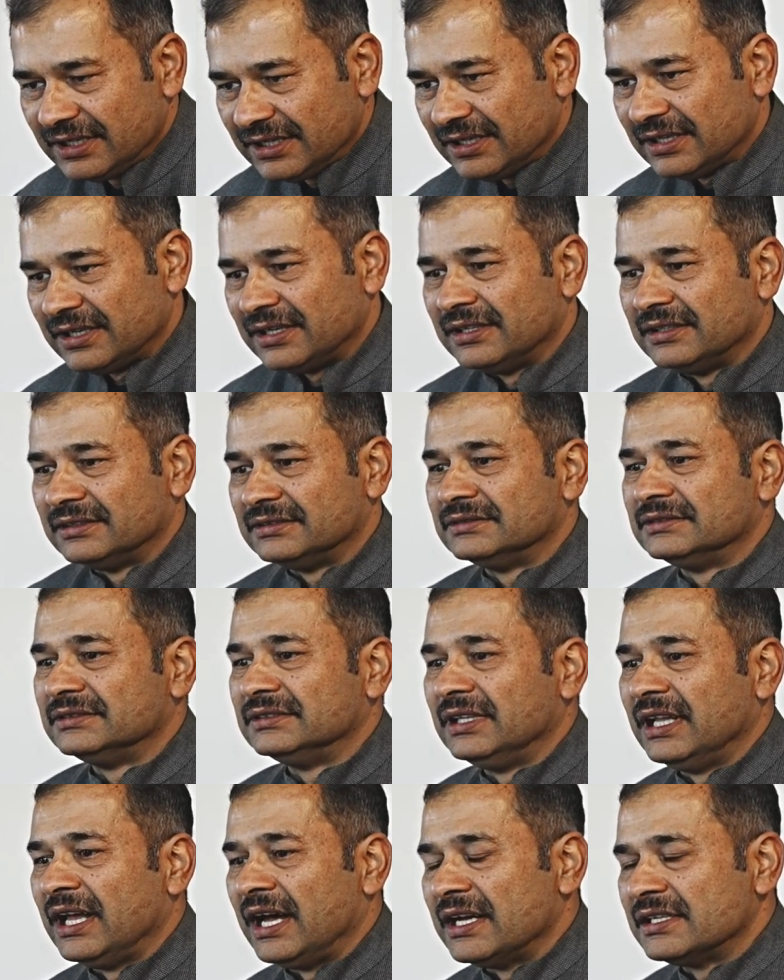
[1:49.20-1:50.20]

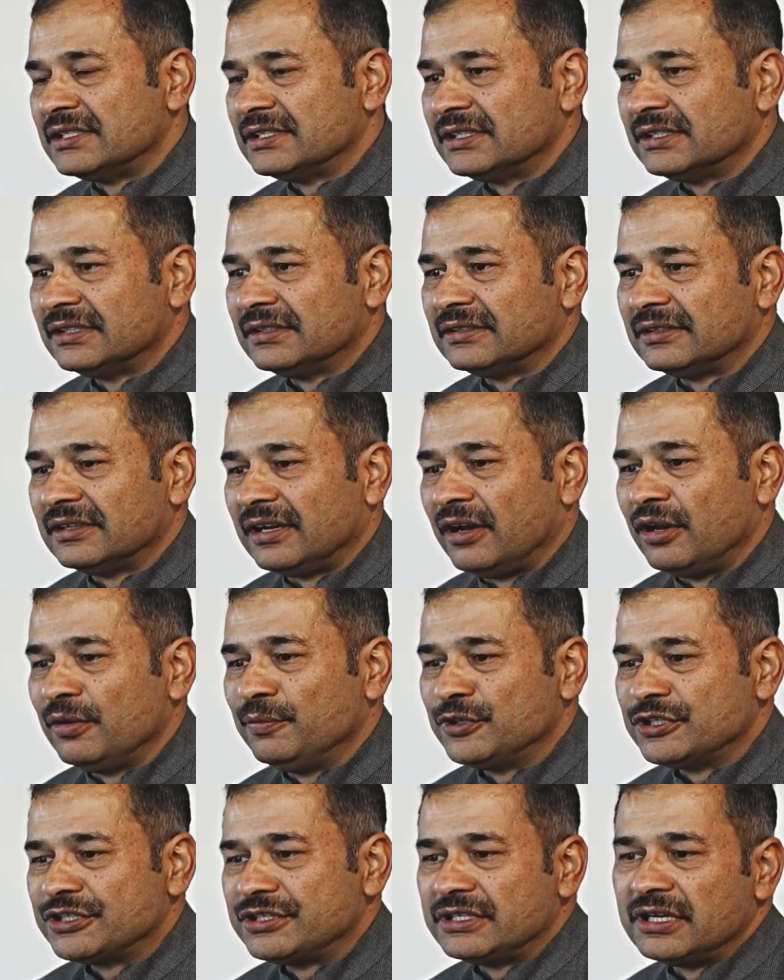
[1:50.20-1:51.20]
larger,
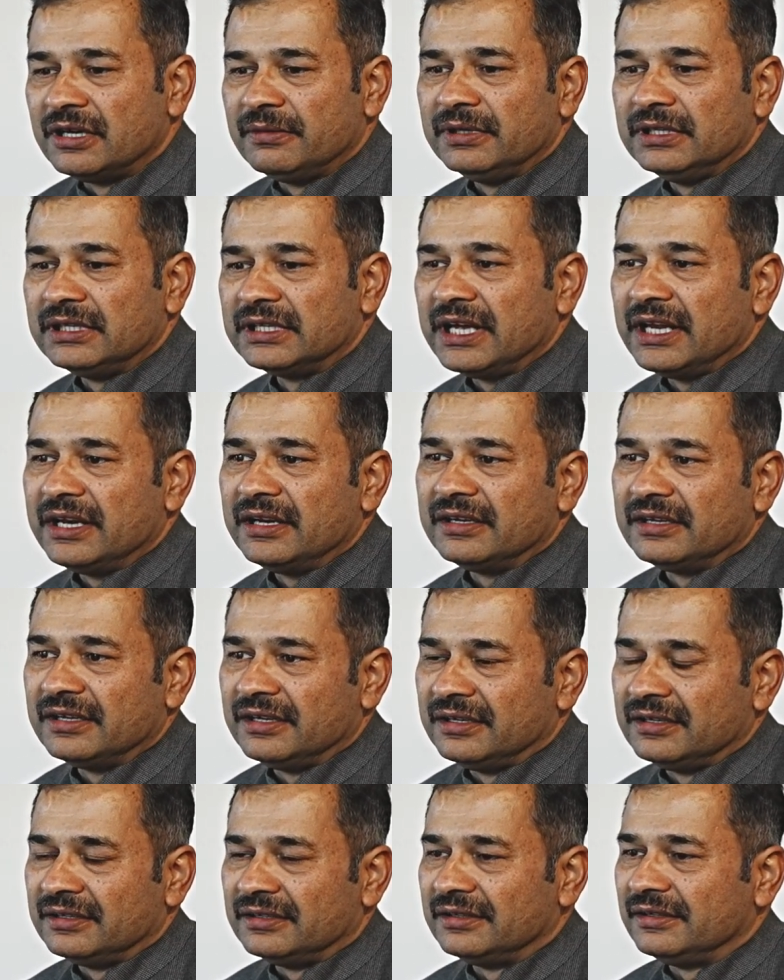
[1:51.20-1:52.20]
almost double than
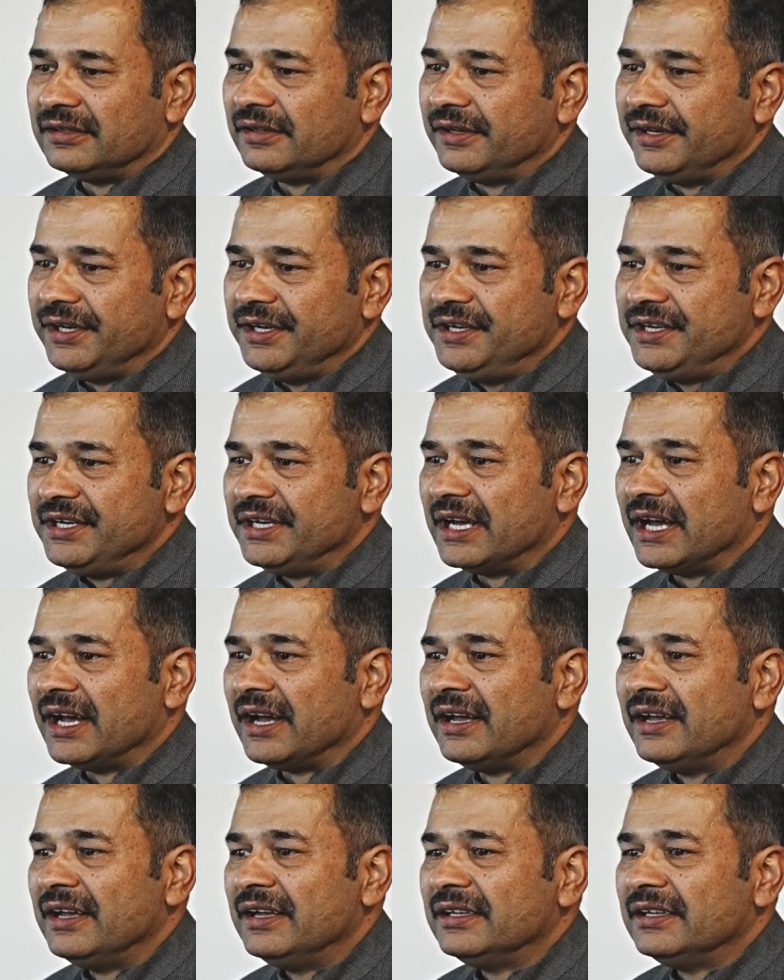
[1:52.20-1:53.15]
India.